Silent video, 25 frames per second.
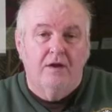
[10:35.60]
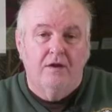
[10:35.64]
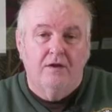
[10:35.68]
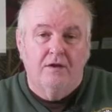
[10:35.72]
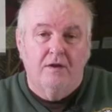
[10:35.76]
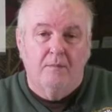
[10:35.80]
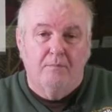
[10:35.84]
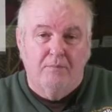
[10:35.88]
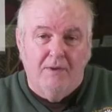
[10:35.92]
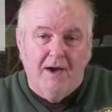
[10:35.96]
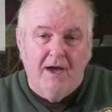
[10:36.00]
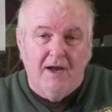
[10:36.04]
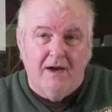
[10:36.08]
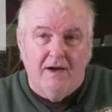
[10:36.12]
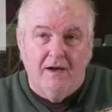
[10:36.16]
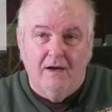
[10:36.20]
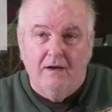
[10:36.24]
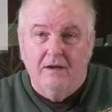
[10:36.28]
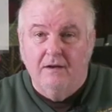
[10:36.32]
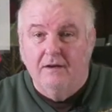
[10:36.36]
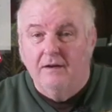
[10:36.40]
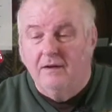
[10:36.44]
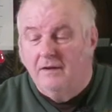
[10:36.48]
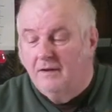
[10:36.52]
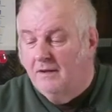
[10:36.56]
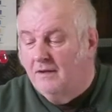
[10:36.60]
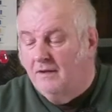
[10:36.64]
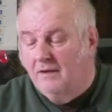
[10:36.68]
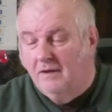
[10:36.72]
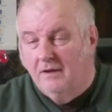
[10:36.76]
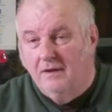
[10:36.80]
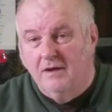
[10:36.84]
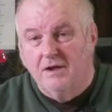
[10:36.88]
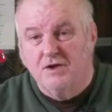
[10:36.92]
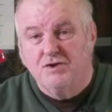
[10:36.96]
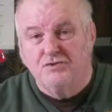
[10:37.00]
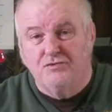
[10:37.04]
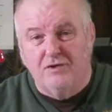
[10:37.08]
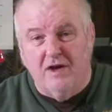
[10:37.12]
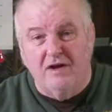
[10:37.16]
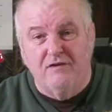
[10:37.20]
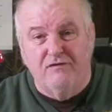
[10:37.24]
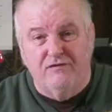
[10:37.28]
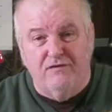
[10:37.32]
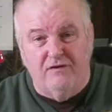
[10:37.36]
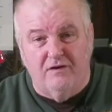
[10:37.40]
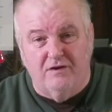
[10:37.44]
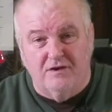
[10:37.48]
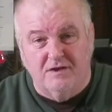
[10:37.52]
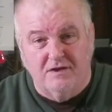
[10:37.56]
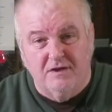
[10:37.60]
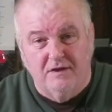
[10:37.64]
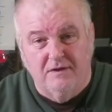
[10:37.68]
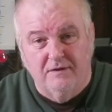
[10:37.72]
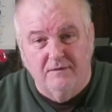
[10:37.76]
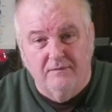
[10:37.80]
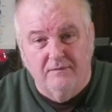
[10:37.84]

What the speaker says: The barrel is rifled.